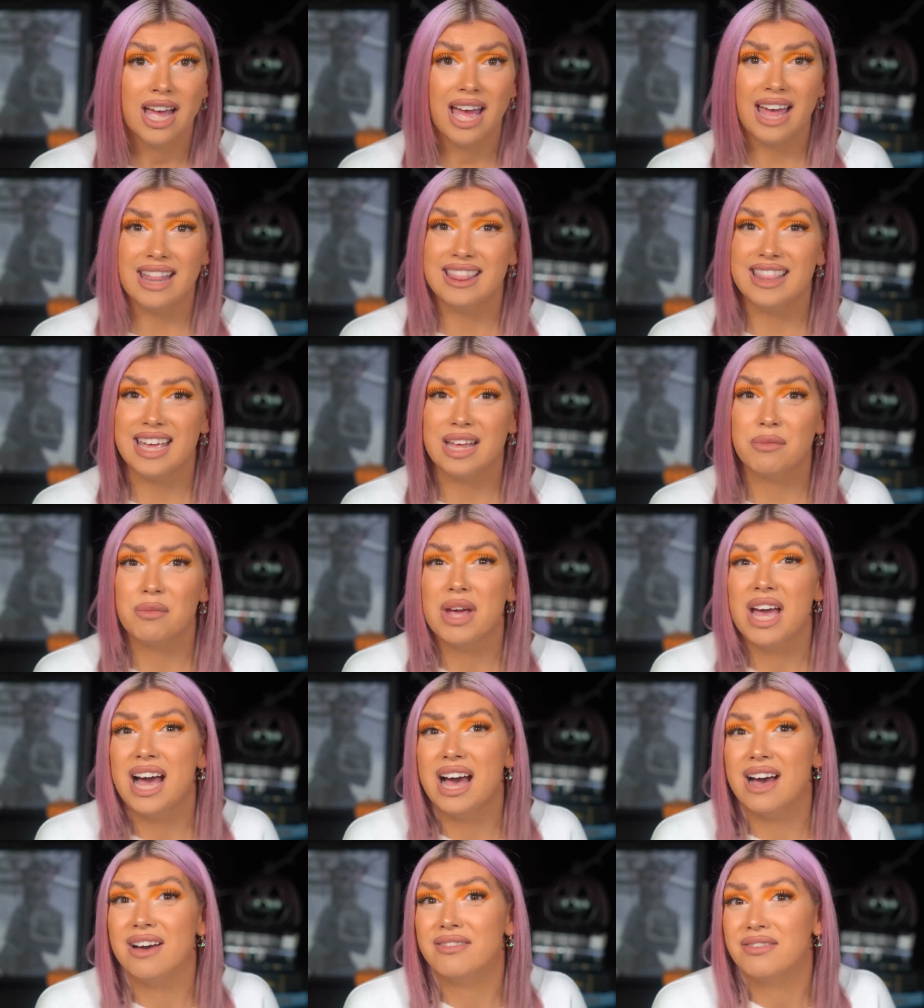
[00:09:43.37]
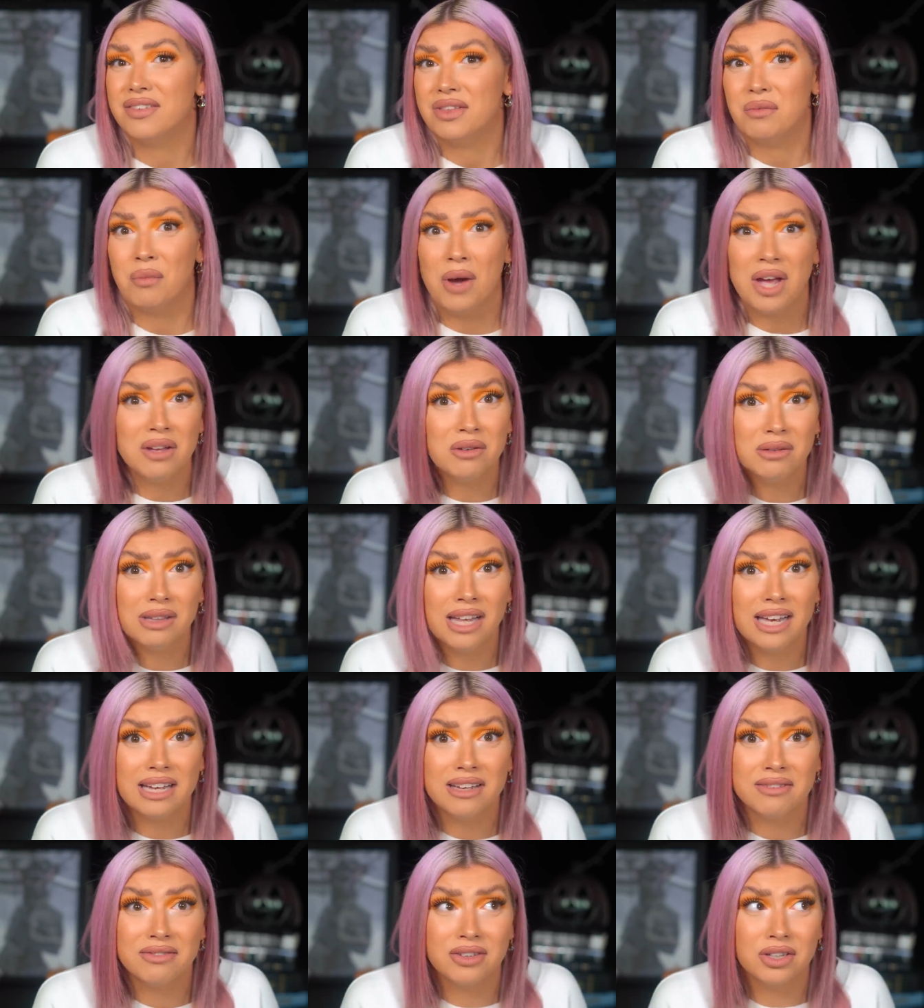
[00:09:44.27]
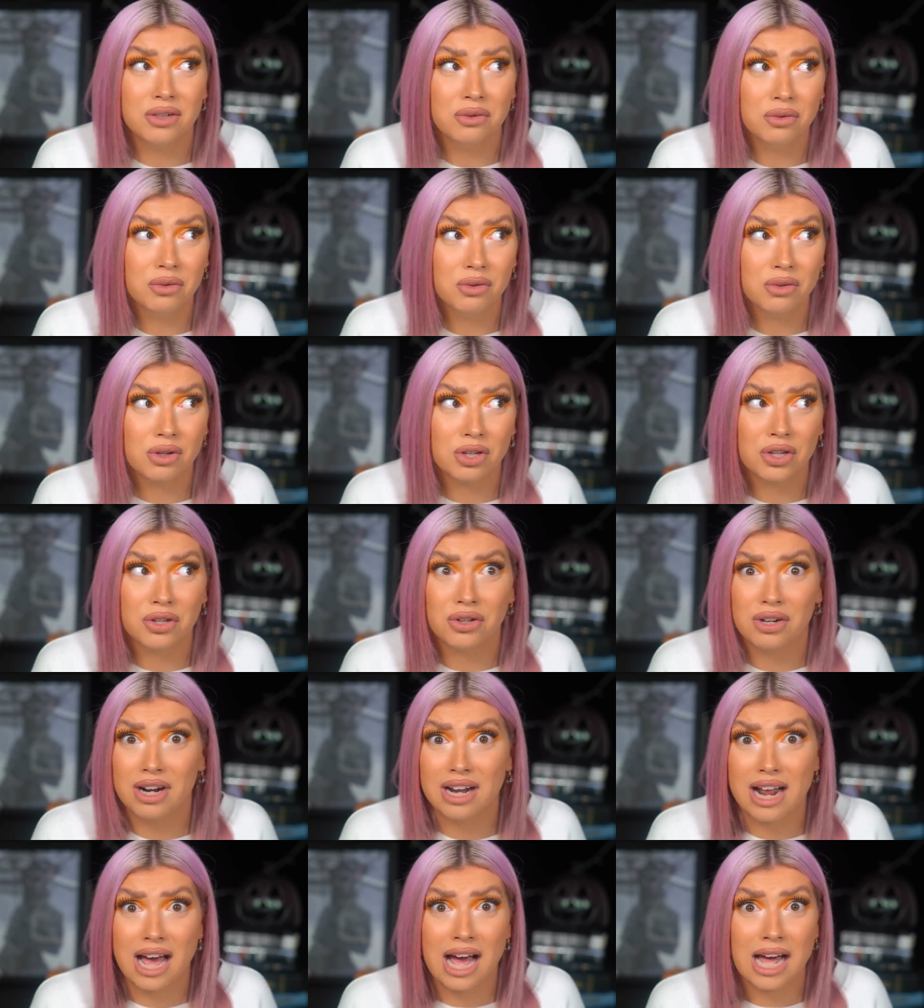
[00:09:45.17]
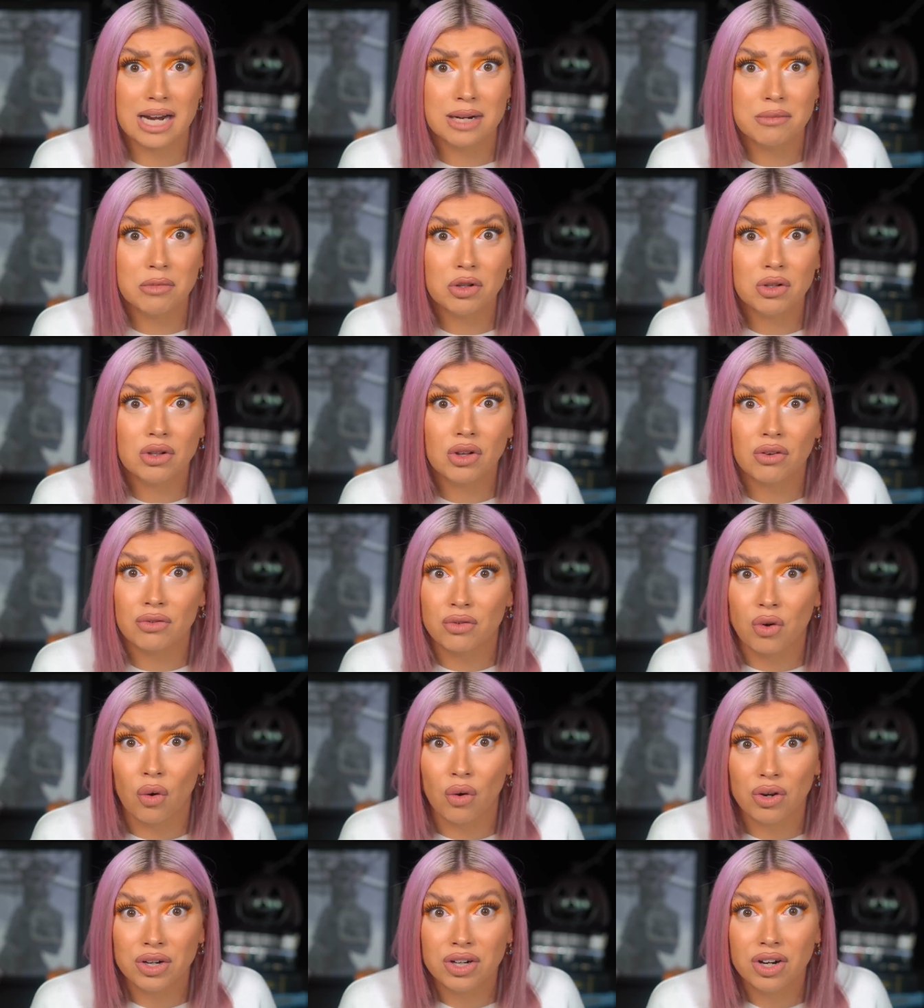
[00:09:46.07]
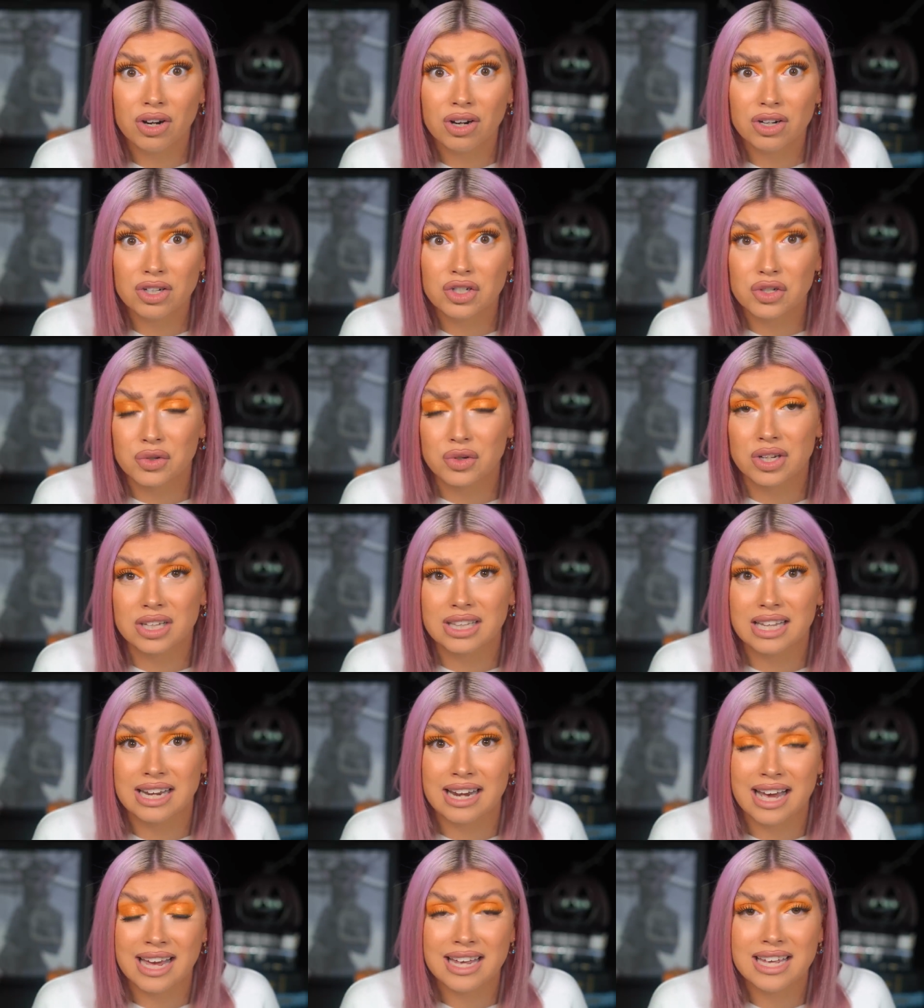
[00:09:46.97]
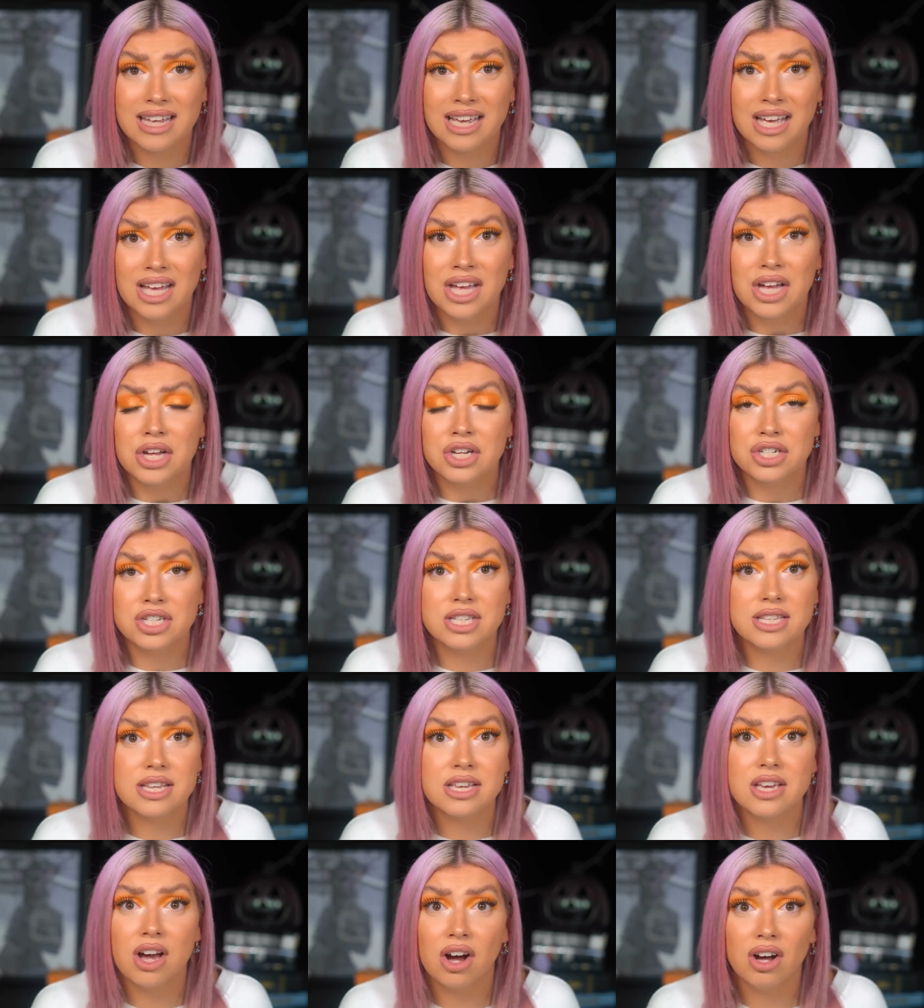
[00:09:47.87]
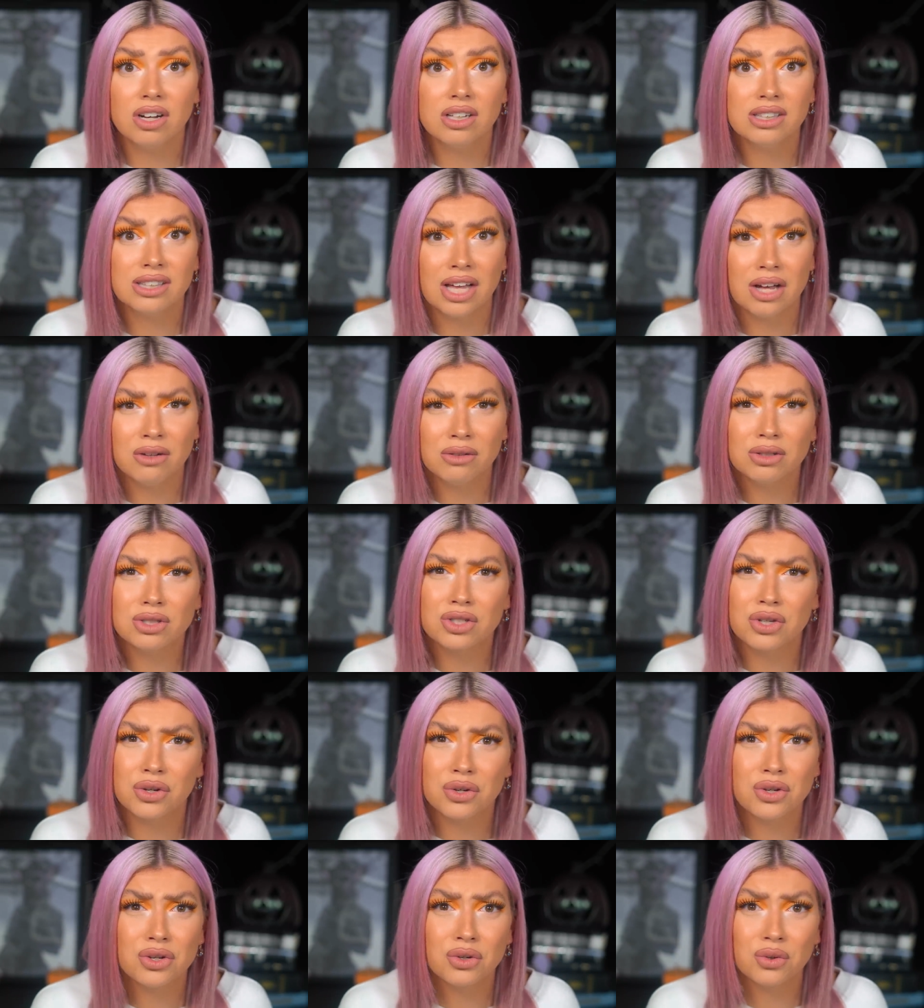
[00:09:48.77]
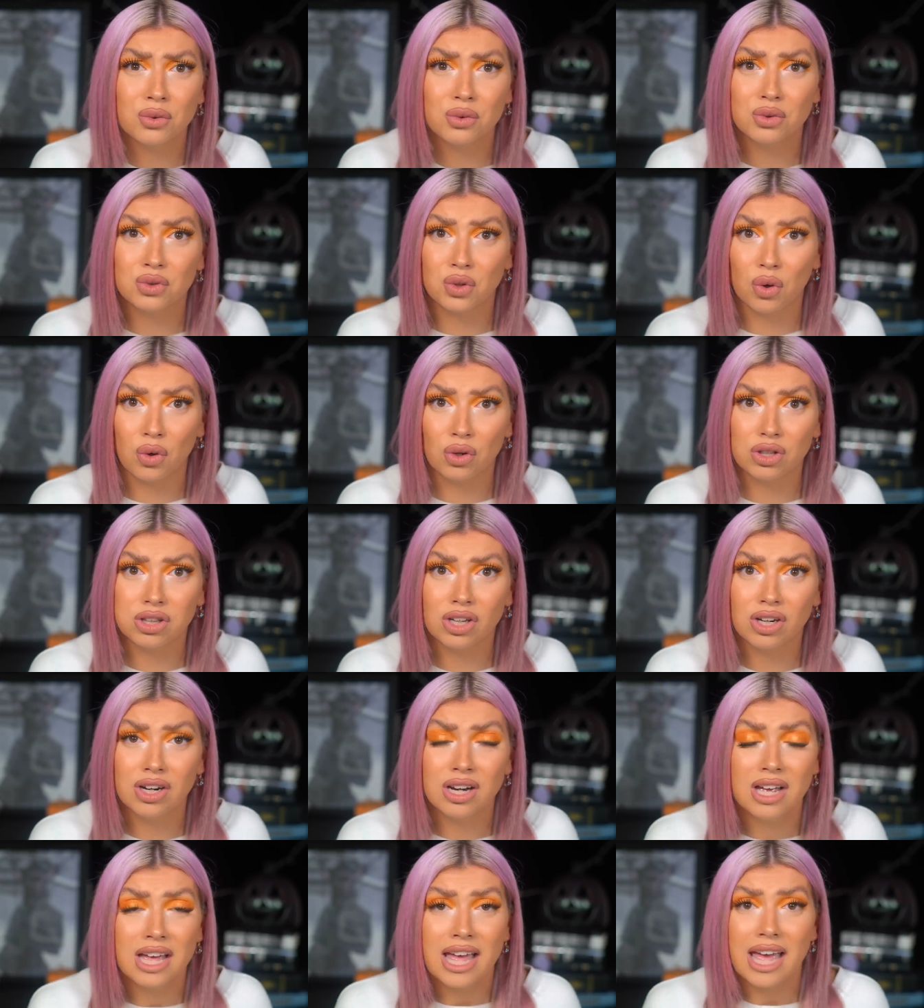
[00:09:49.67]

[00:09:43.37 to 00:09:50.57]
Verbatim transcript: And then we have wildlife, you know, could an animal have gotten her during the night? She's a young little two-year-old toddler.